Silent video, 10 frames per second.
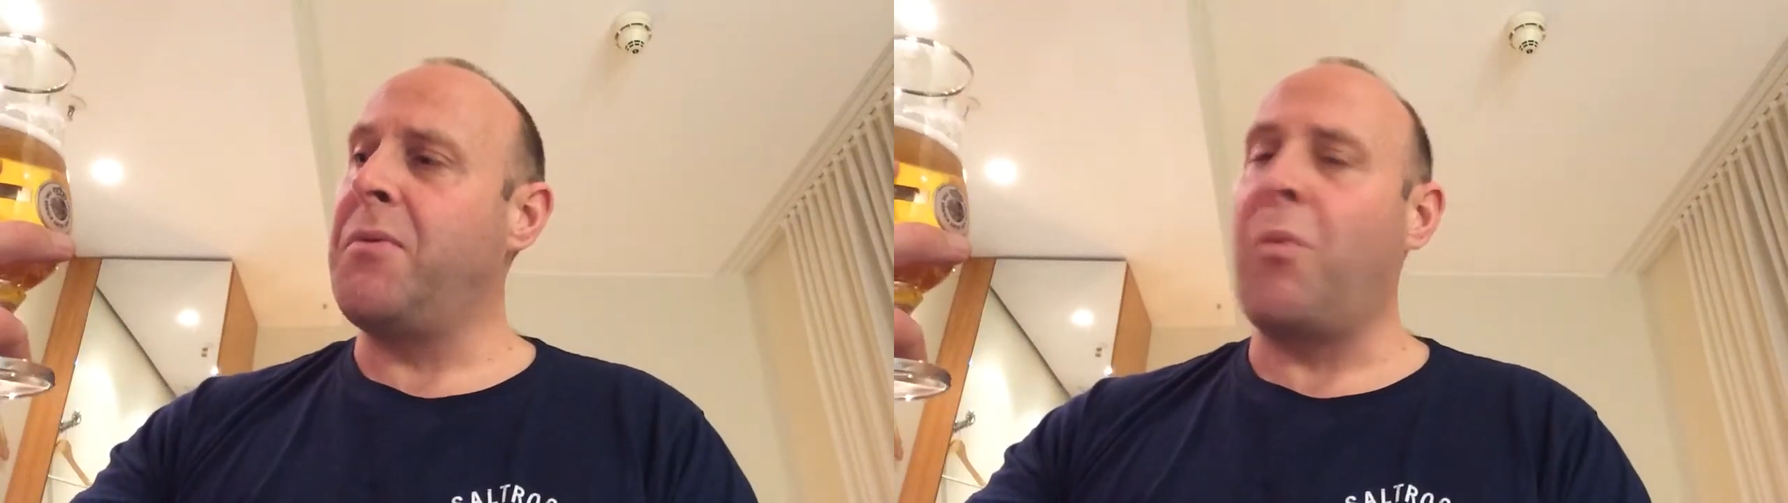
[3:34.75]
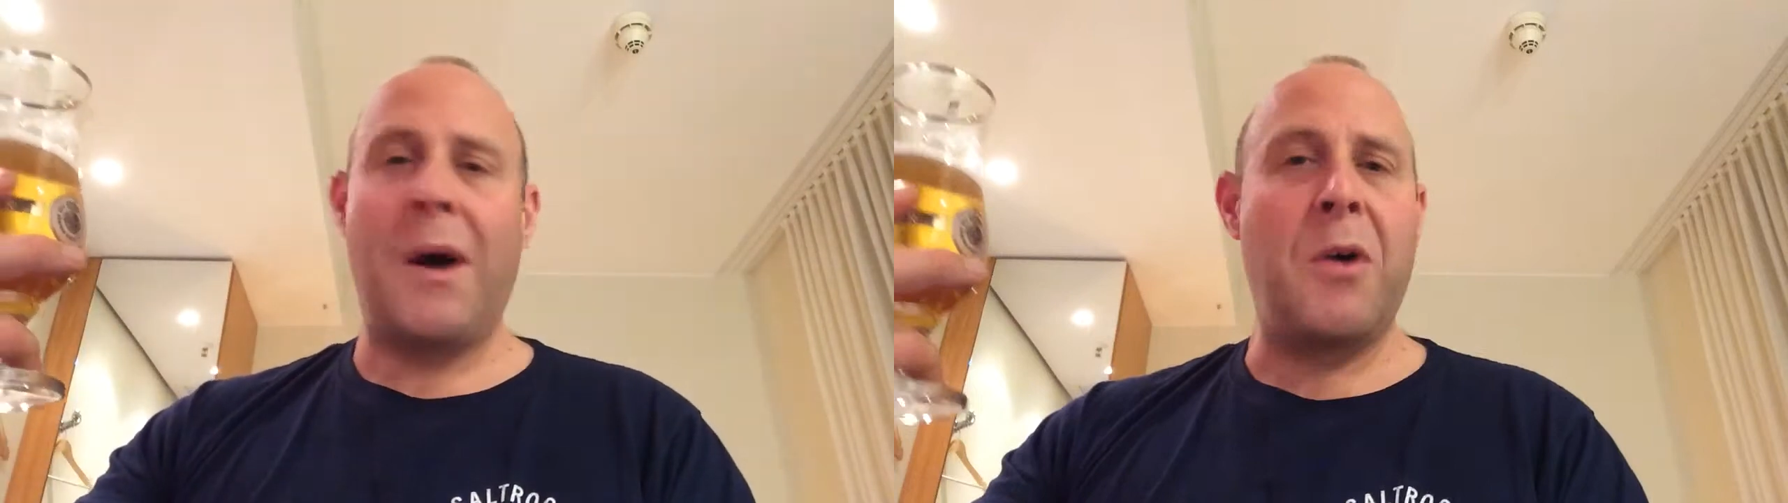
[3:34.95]

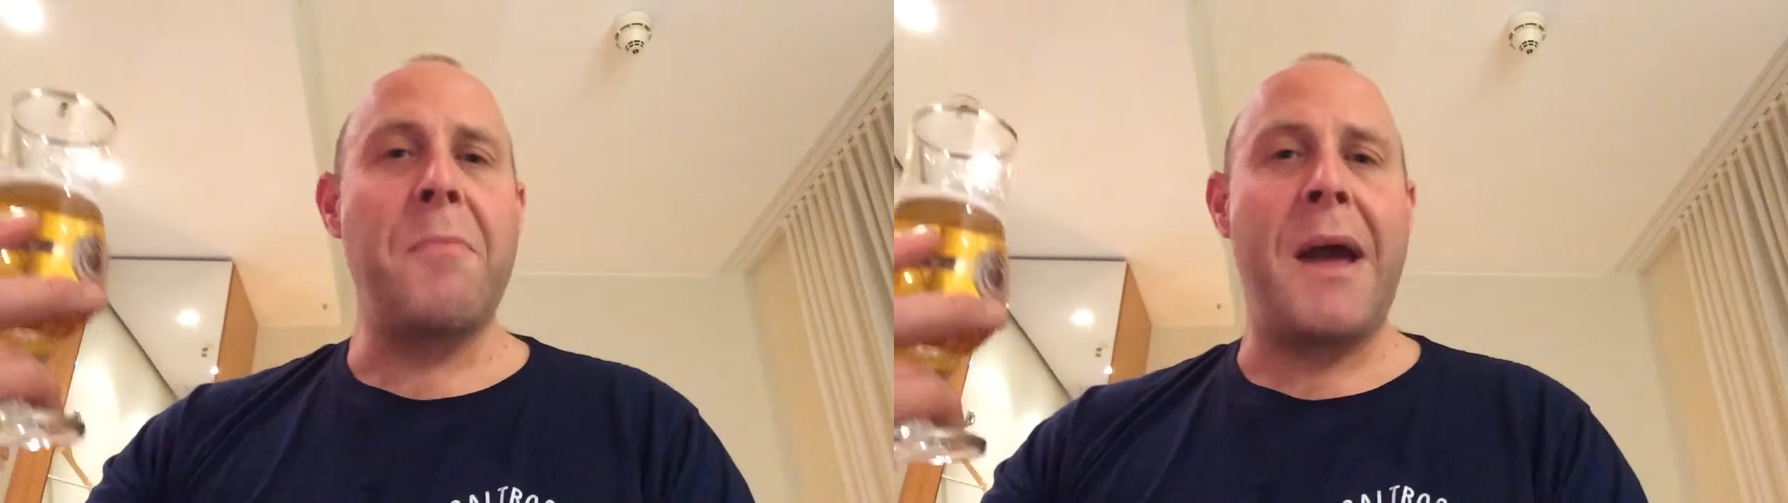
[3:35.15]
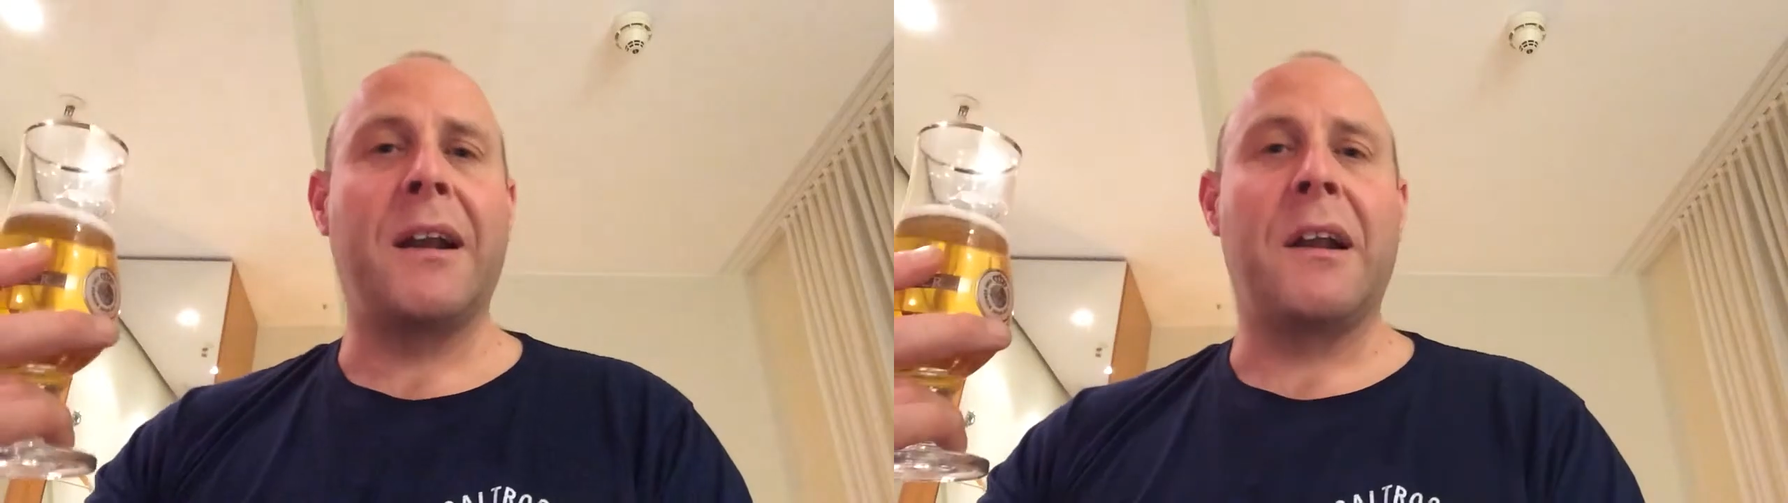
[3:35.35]

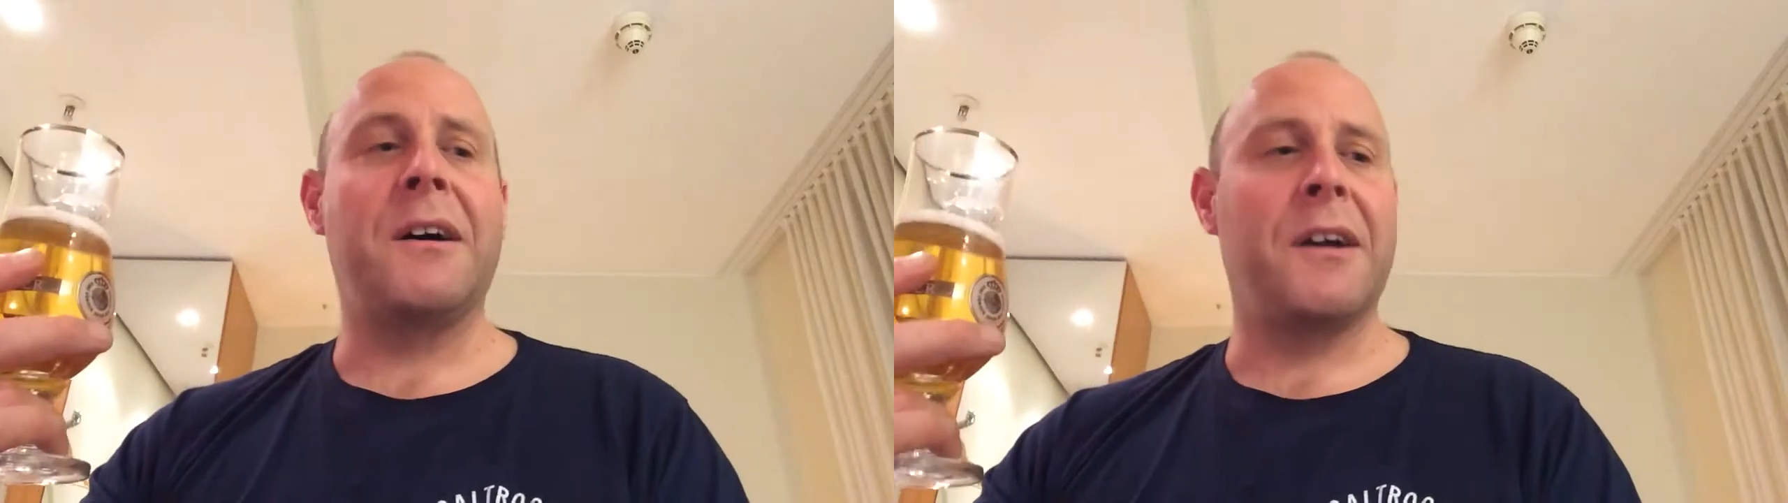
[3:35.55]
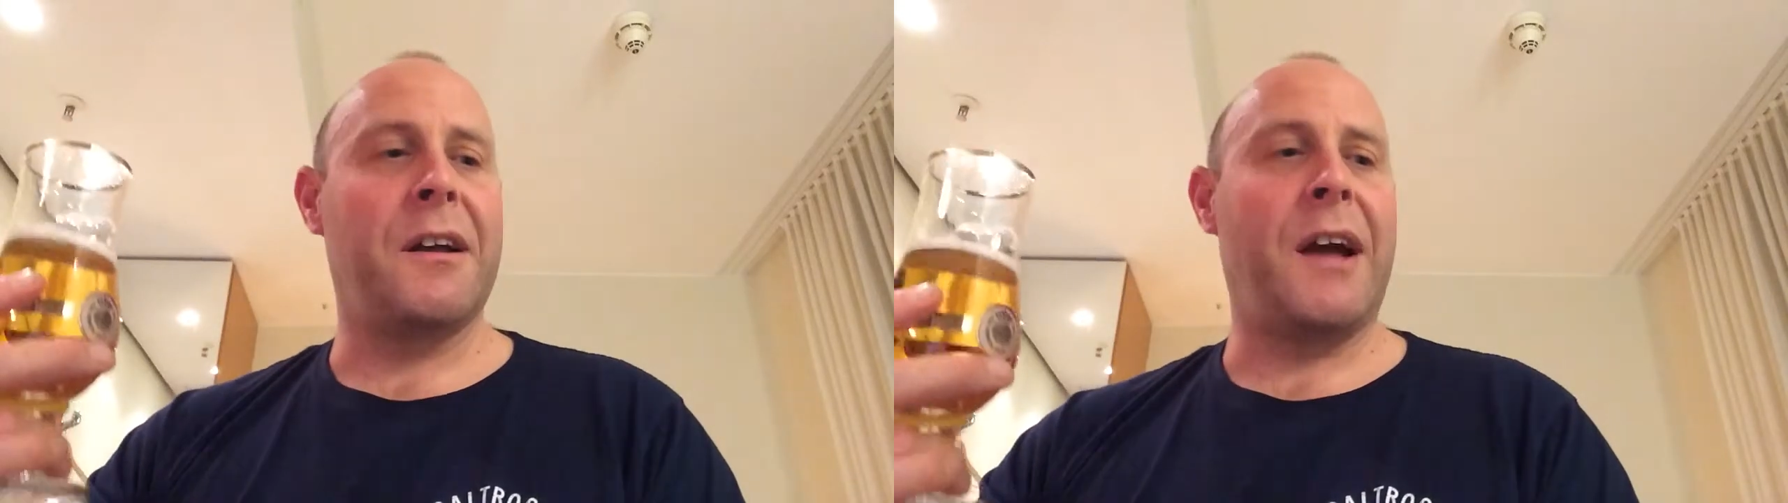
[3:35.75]
well-made
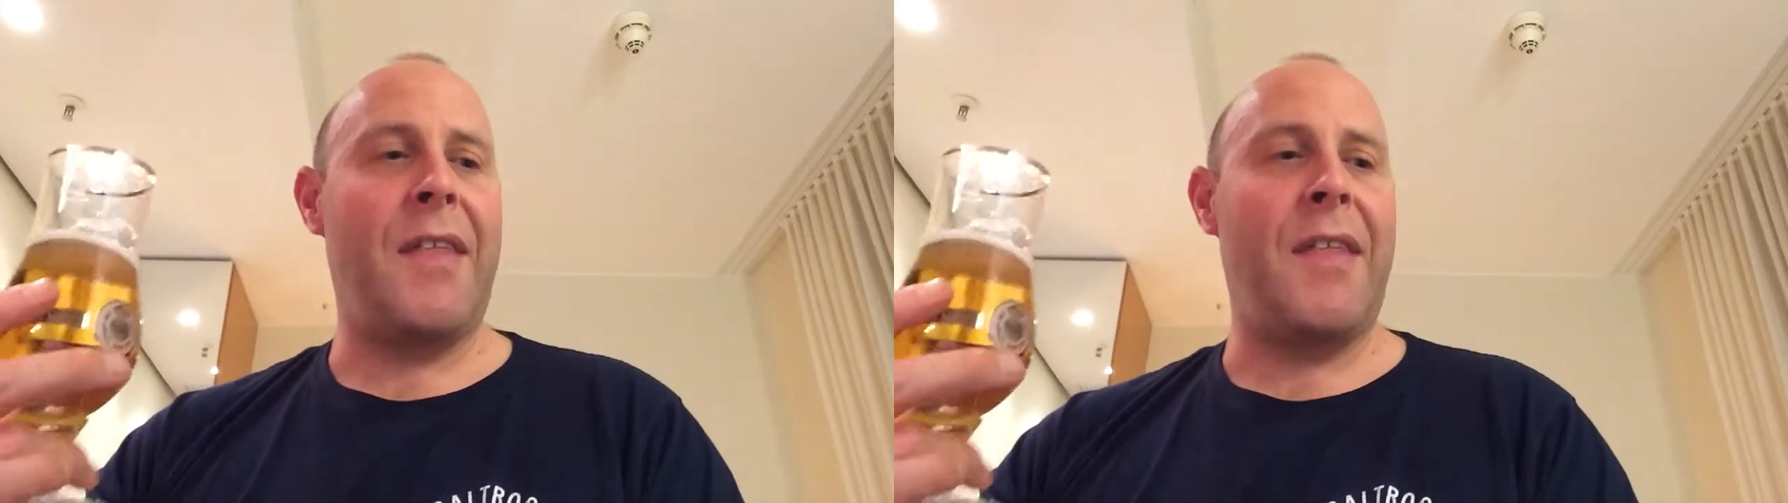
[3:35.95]
lager,